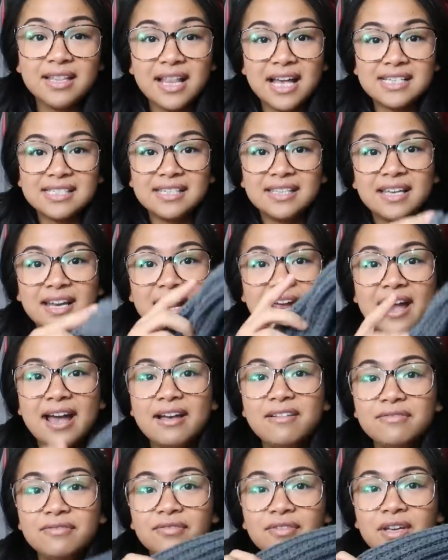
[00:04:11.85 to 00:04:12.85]
then the last thing that I
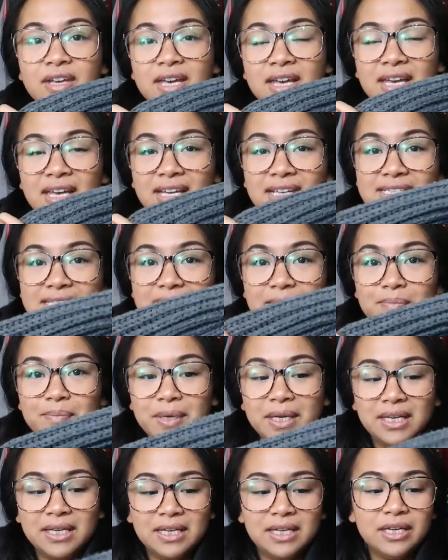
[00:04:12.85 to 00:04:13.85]
have is a
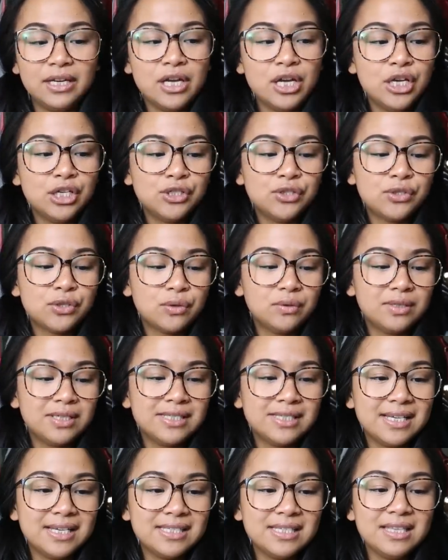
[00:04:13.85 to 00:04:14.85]
beanie. So
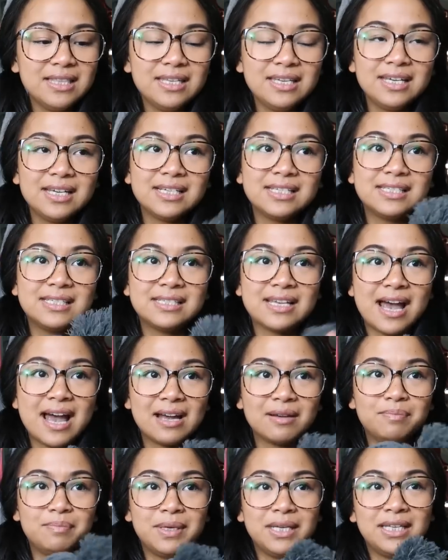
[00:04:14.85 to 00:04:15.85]
this isn't the
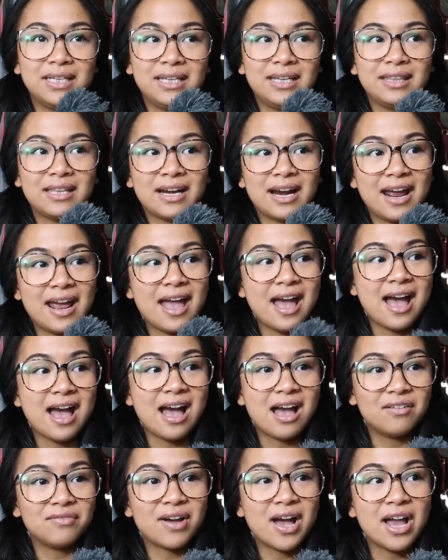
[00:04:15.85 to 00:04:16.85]
exact beanie that I
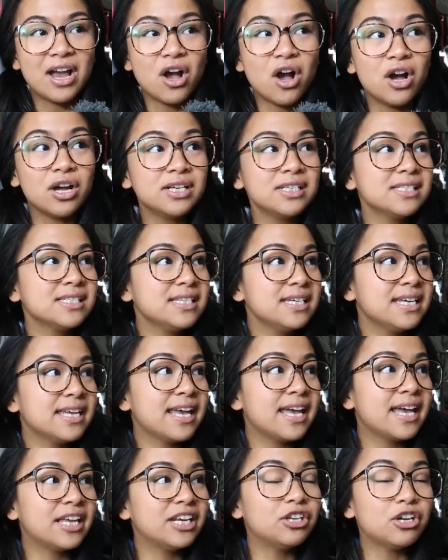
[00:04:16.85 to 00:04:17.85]
have. I honestly
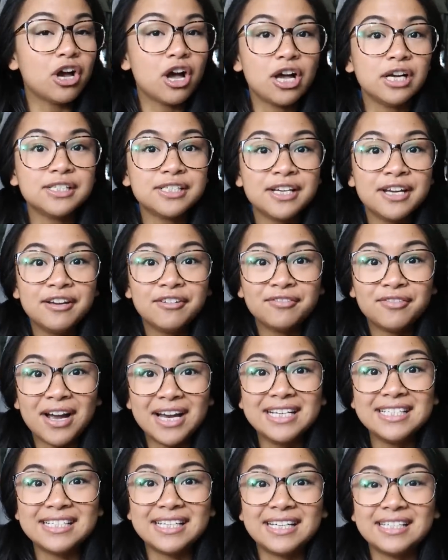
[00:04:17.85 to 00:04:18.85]
cannot
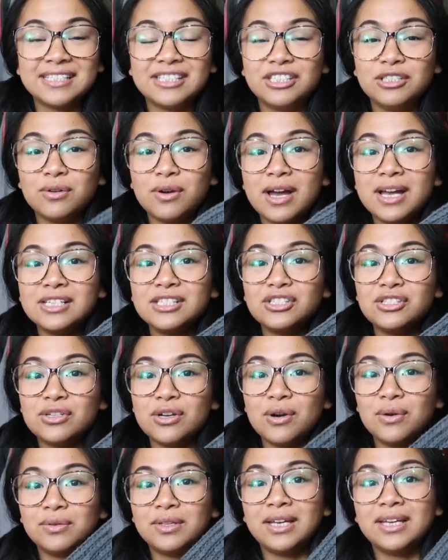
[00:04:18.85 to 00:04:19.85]
find it. You guys
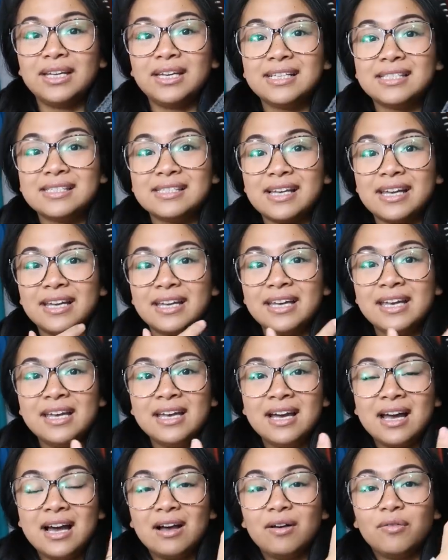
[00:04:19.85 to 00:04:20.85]
know that it's like
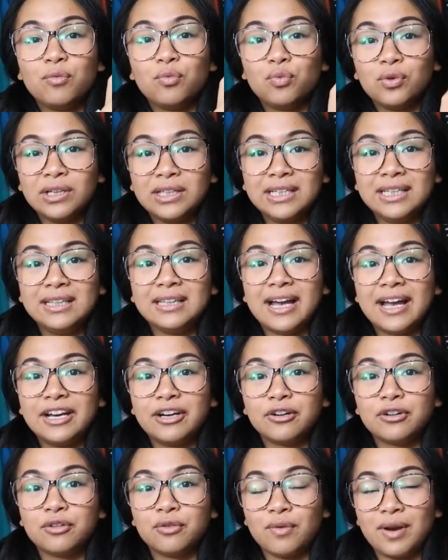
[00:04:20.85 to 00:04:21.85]
really
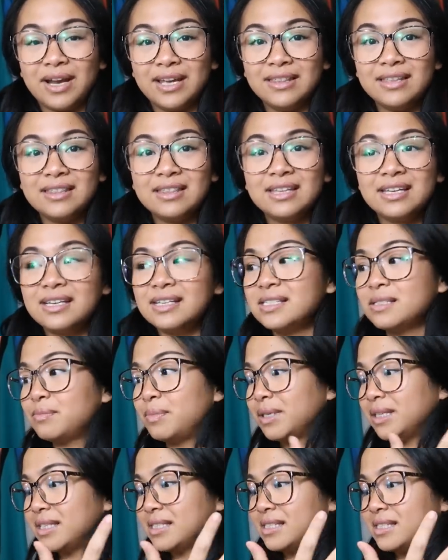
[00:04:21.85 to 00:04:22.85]
lighter gray than this,
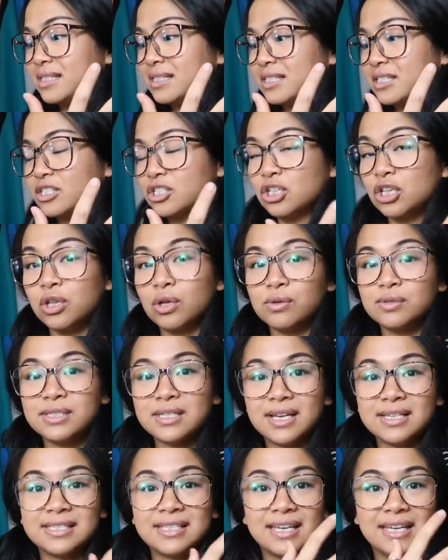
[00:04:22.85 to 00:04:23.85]
but this is as
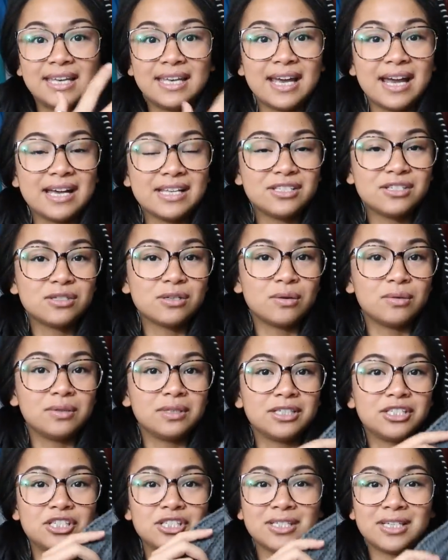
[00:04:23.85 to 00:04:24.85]
close as it gets, so
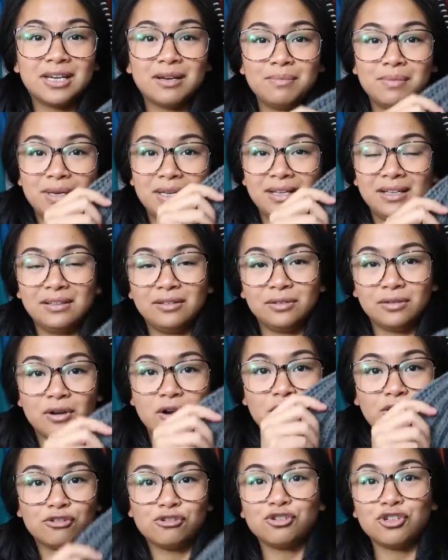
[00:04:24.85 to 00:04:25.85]
it's just going to be a
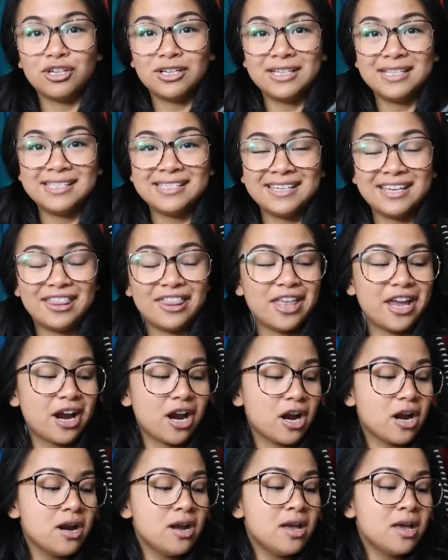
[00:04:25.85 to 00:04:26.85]
little alternate in
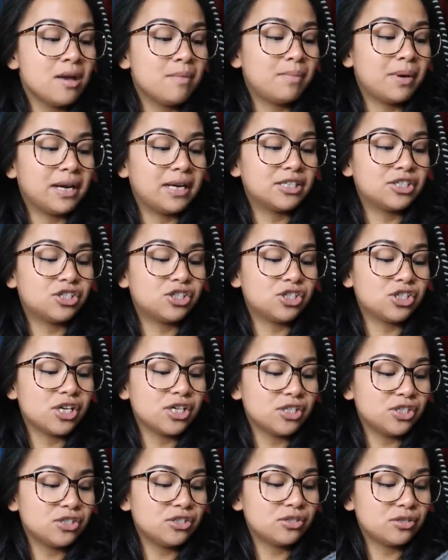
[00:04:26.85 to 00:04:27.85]
there, but it's
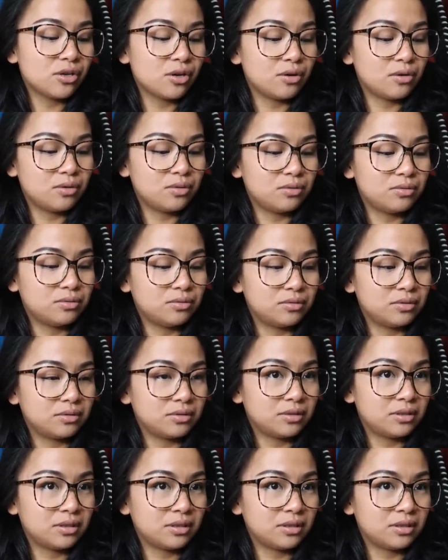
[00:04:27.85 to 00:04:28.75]
just so